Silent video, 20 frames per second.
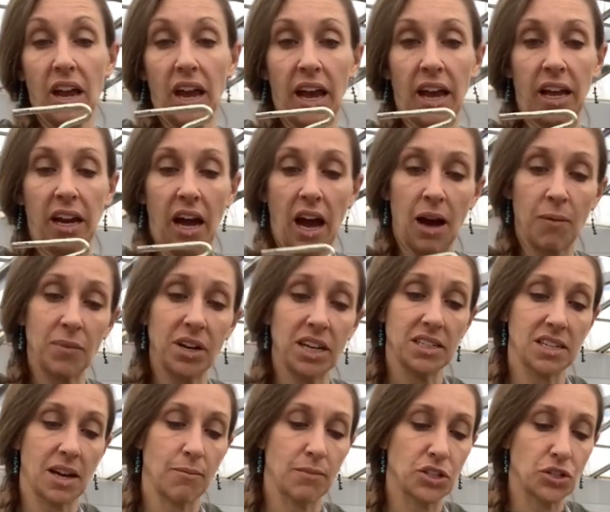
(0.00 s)
And I'm
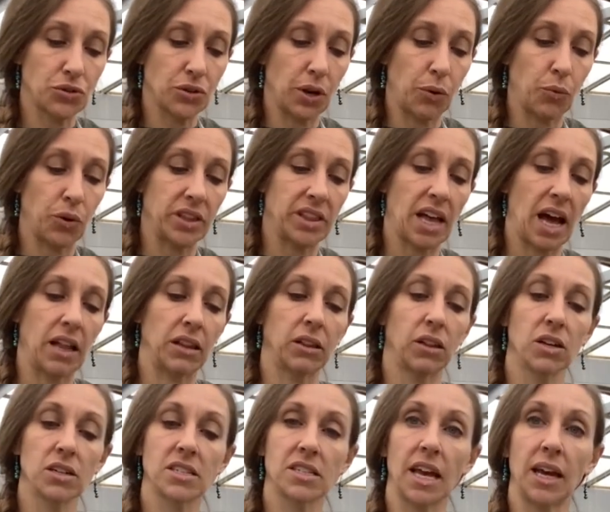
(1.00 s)
demonstrate what that
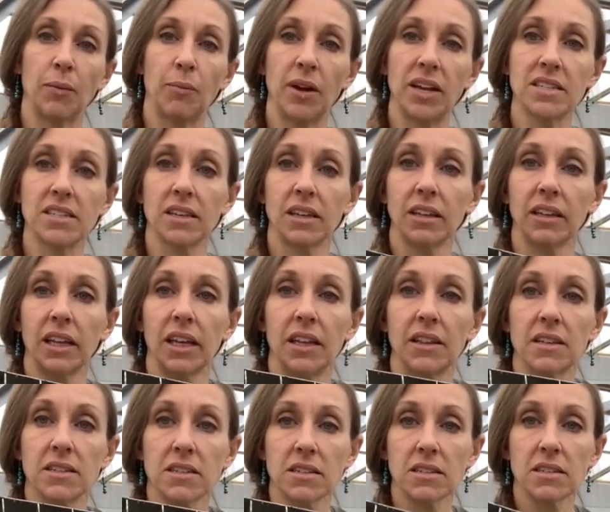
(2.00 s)
looks like. Basically,
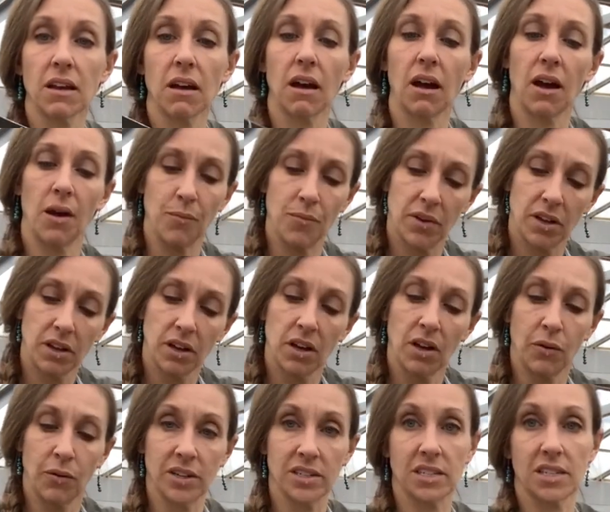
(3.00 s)
this is
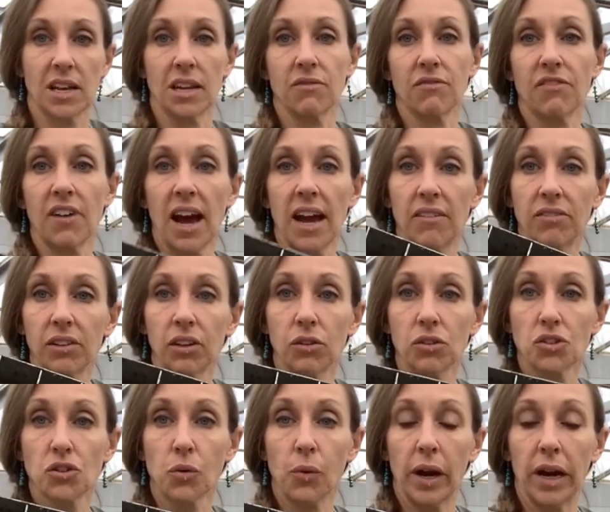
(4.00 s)
5 little
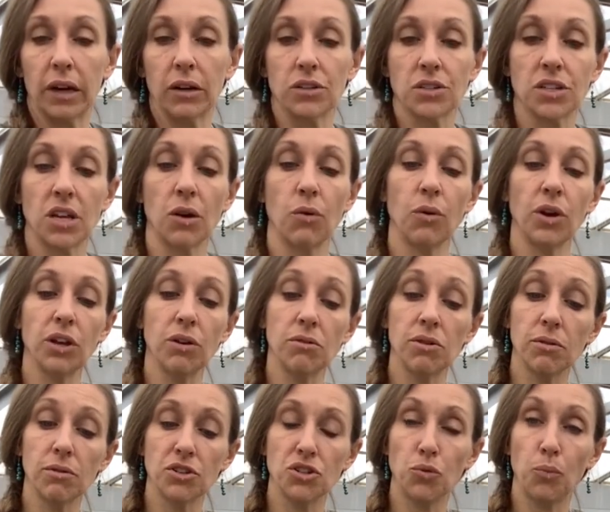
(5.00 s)
squares. What you
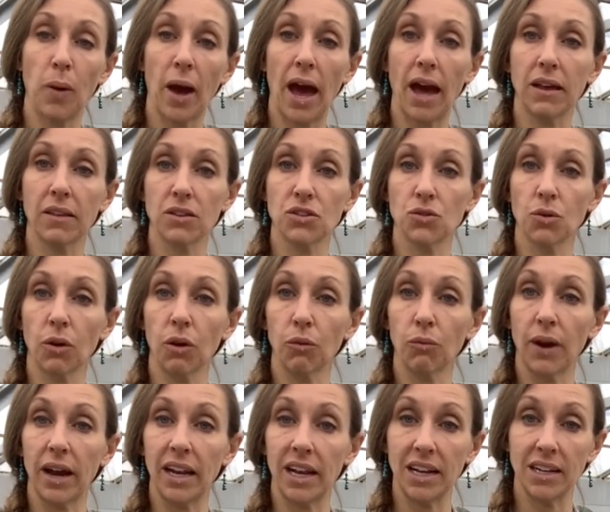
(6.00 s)
do is you pack the soil
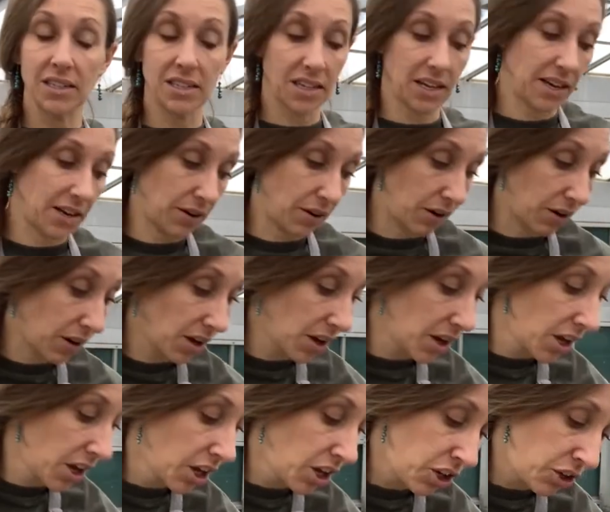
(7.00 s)
right into here.
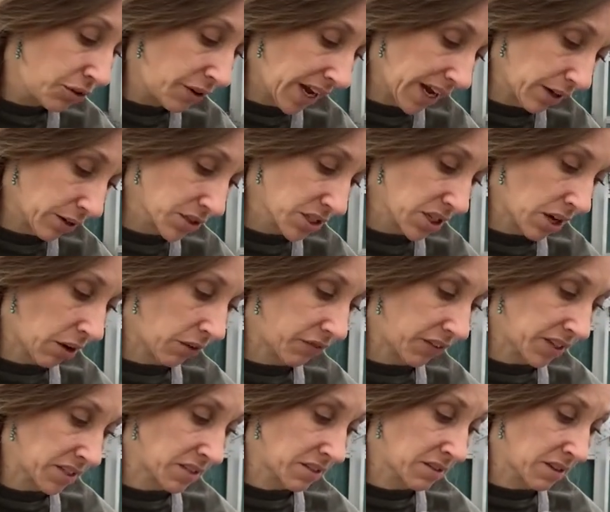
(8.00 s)
You get yourself
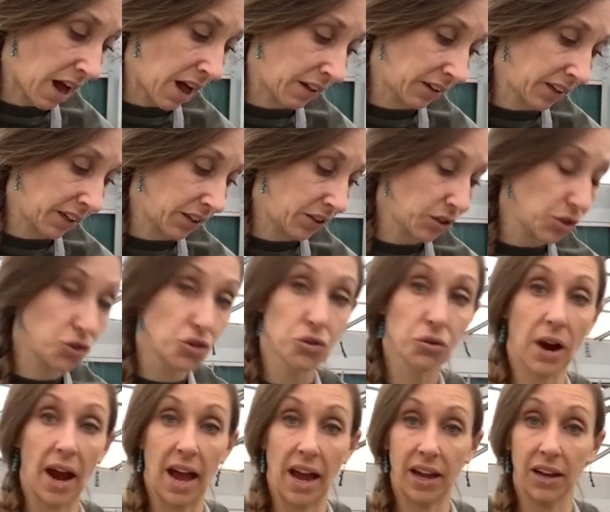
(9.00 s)
a solid
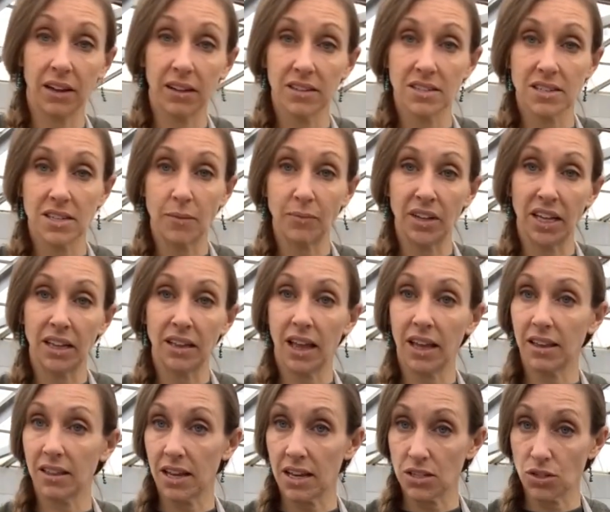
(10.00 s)
tray, something
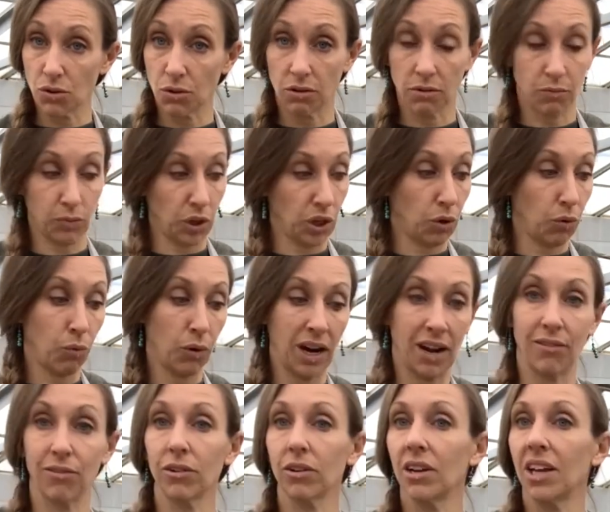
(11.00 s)
like this, or
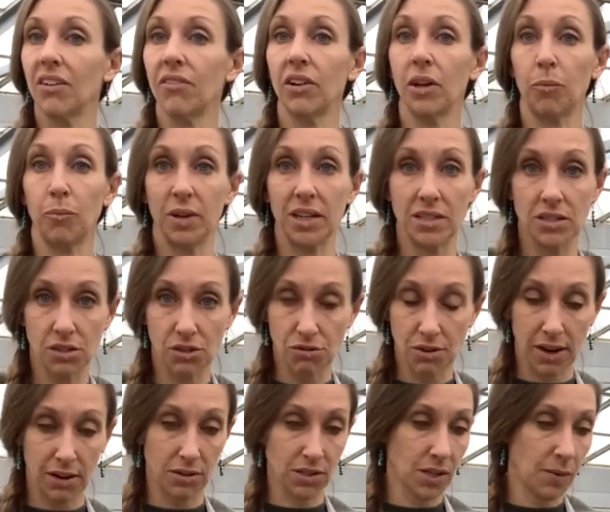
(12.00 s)
whatever, even a pizza
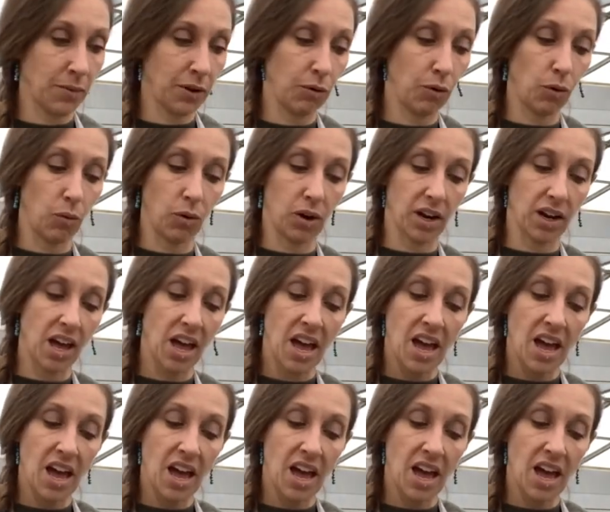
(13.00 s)
tray or something will work.